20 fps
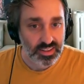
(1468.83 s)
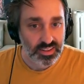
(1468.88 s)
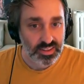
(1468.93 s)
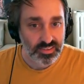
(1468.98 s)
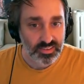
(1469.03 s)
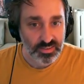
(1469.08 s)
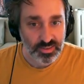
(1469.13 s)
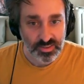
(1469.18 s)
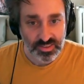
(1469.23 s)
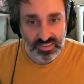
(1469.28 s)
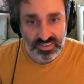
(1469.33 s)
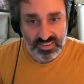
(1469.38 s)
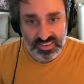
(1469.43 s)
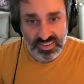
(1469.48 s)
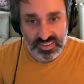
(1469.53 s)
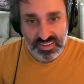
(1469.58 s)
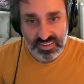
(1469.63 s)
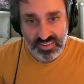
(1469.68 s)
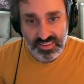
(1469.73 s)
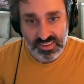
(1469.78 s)
So it's just
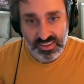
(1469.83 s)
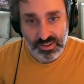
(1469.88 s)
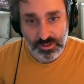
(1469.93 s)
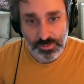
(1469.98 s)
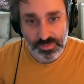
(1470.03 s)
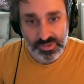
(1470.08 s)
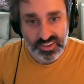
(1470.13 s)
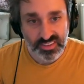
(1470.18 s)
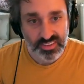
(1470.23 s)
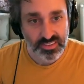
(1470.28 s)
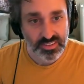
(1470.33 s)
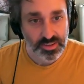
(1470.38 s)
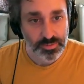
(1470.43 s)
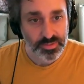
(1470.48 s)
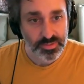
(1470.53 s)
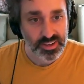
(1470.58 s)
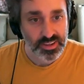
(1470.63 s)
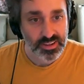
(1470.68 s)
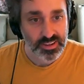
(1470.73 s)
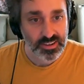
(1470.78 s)
this little pixel up
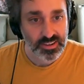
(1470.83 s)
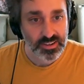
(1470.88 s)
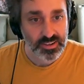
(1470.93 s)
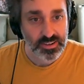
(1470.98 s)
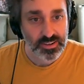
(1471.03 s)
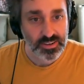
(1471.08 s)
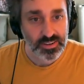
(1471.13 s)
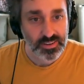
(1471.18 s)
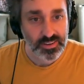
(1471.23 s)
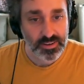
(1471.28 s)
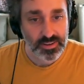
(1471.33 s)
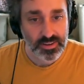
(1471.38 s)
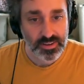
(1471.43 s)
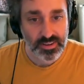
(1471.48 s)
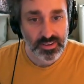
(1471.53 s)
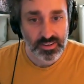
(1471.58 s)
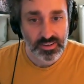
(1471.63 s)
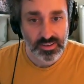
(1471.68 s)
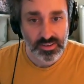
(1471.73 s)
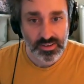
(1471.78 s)
here
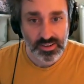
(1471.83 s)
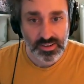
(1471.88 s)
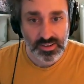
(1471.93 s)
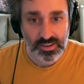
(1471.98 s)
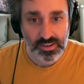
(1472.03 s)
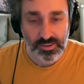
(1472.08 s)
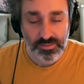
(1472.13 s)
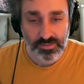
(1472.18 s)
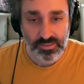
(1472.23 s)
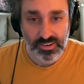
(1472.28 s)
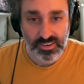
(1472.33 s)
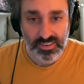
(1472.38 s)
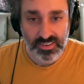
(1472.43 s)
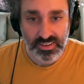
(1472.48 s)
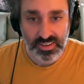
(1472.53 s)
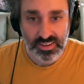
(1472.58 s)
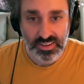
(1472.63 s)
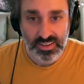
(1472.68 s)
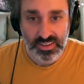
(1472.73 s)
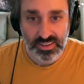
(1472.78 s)

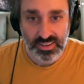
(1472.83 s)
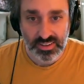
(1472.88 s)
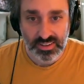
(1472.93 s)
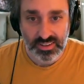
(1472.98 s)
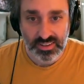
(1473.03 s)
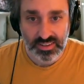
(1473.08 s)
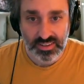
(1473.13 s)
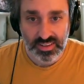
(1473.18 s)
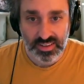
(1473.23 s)
versus